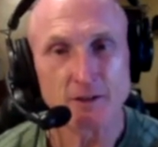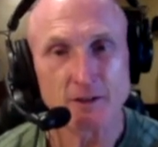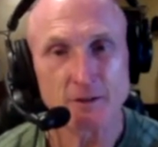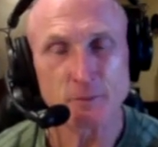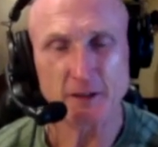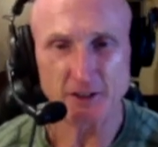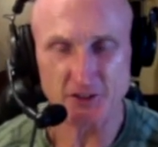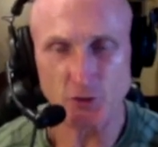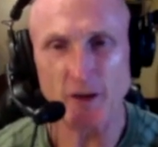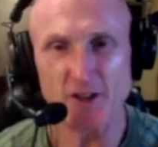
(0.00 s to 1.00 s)
Because
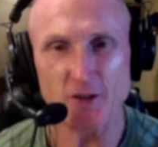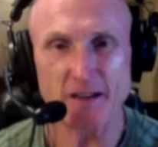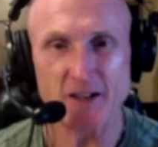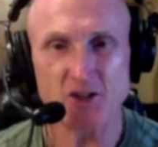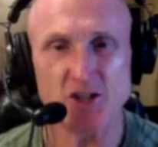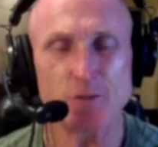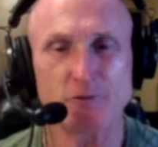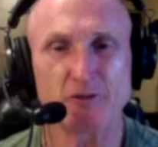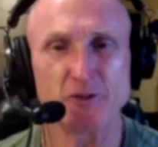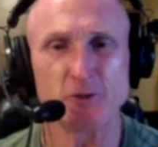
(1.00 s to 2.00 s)
the way you make cheap
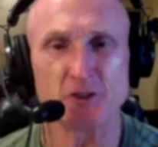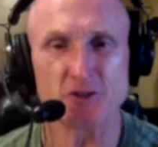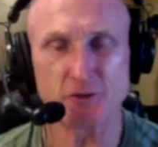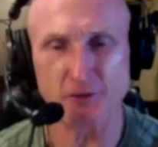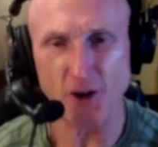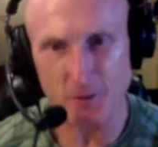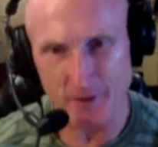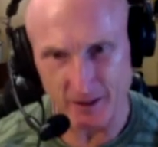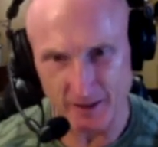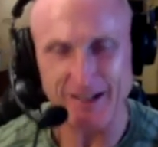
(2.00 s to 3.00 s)
food is you farm
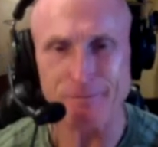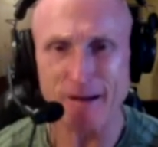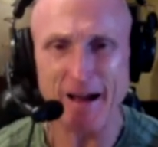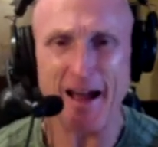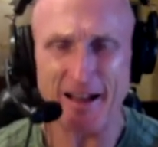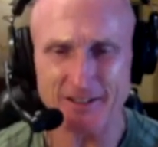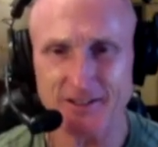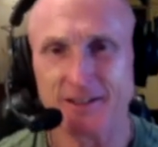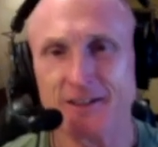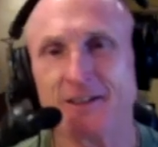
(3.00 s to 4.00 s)
it in mass,
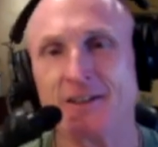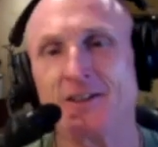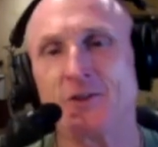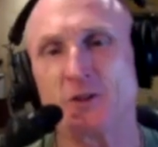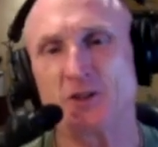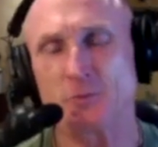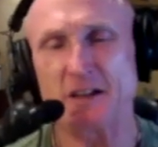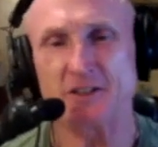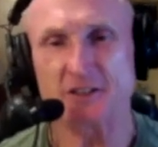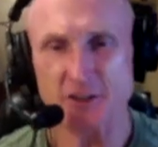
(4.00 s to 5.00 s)
which
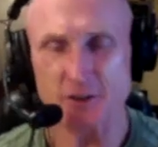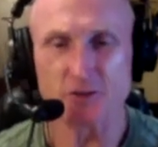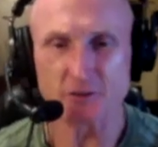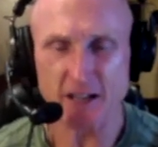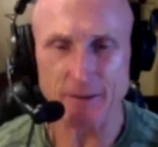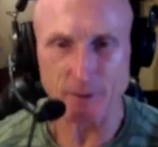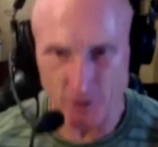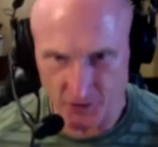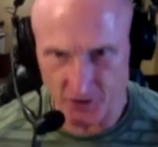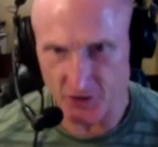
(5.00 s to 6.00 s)
means the use of
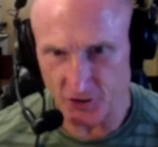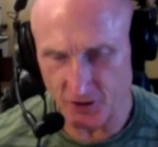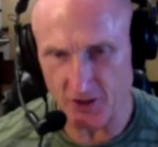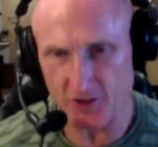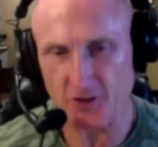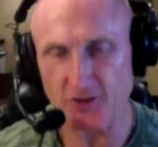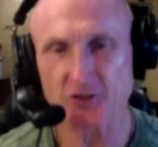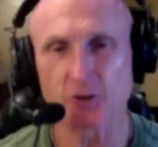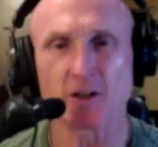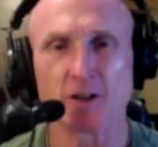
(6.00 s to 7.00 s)
chemicals, the destruction of the
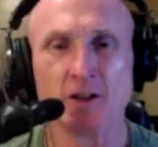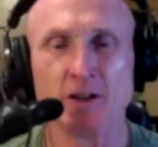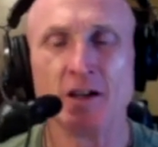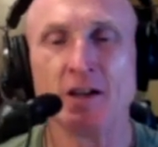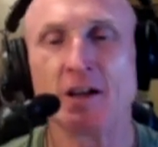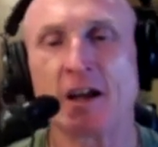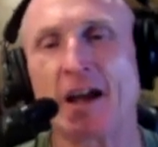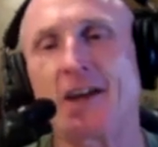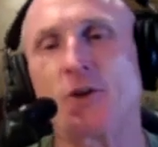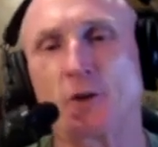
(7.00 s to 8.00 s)
soil,
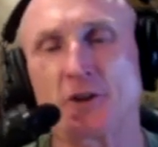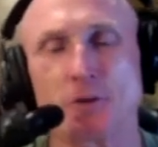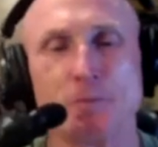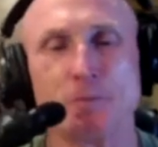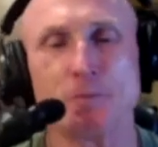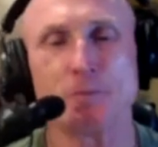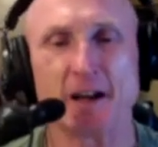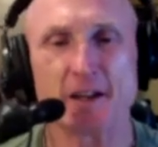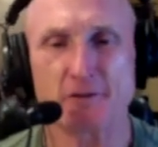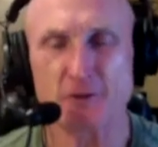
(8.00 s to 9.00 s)
and or you're
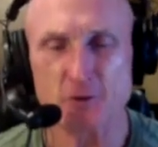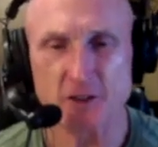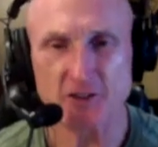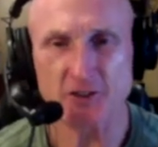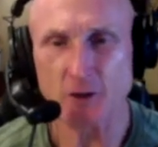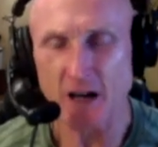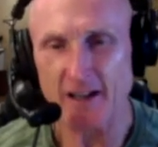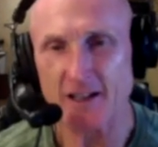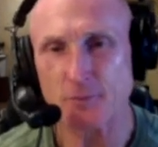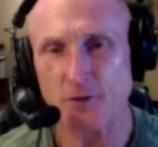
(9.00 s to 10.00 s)
buying food that's so
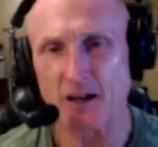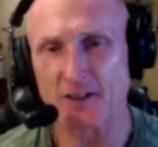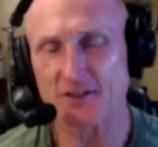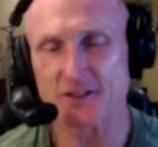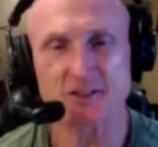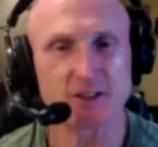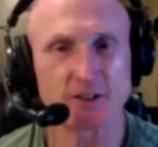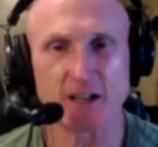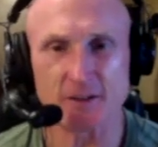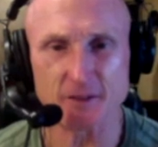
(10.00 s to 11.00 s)
highly processed that a
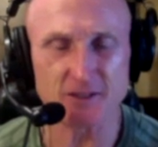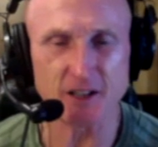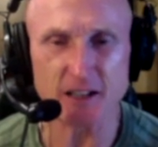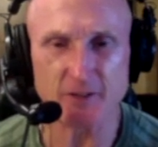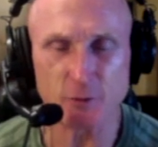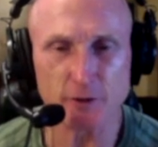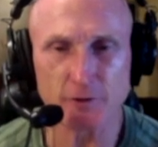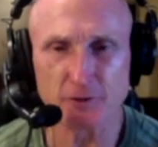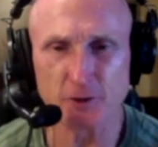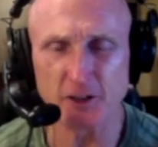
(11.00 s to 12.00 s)
lot of it's not even real
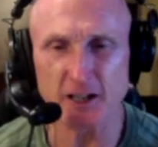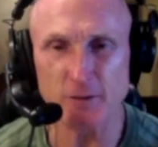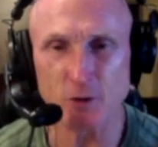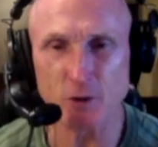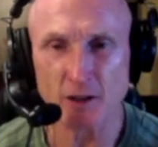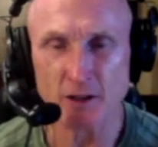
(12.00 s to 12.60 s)
food anymore.